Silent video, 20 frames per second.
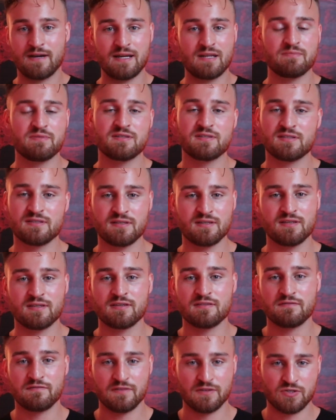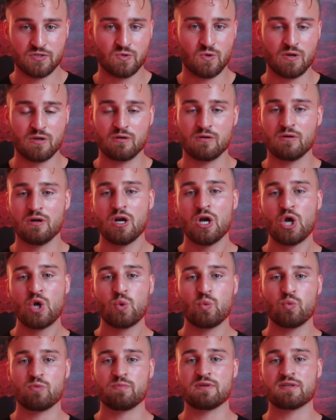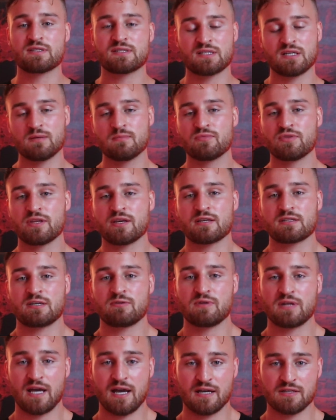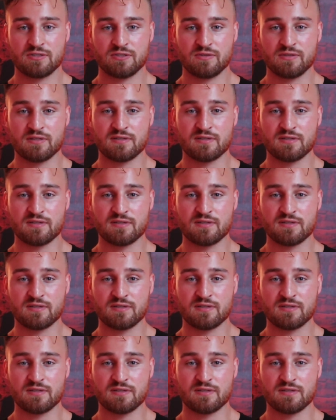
vitamin C, and fish oil would be some things I would add to